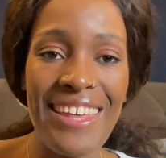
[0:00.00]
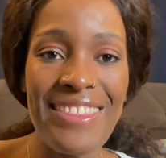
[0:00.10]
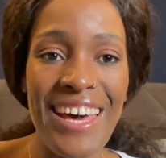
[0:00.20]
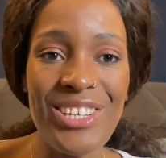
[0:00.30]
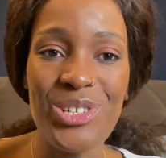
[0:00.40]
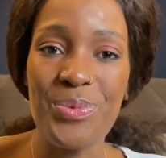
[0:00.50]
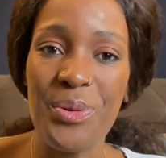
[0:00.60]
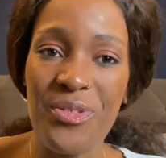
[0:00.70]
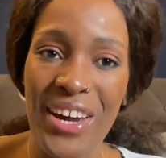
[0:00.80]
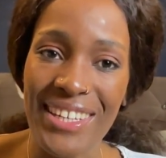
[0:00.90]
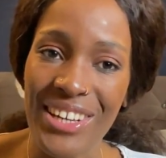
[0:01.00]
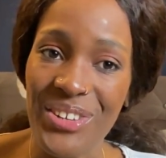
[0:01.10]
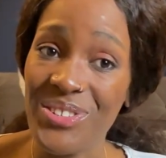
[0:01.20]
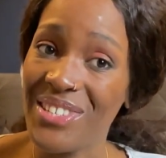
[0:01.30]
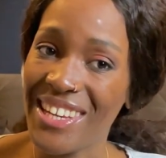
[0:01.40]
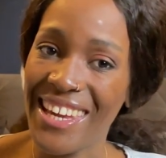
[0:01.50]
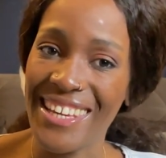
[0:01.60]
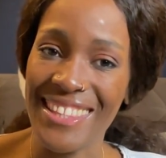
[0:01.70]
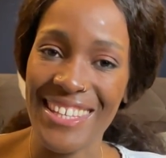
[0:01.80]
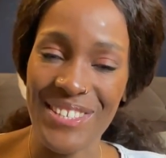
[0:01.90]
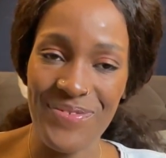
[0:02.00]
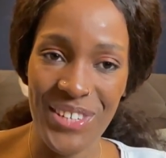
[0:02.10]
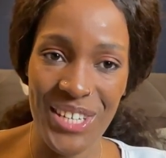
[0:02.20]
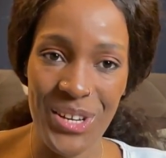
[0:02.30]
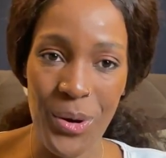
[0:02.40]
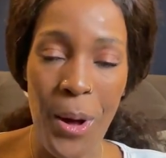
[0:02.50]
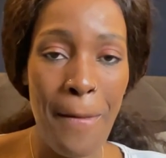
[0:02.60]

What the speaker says: That you will find out today in this video.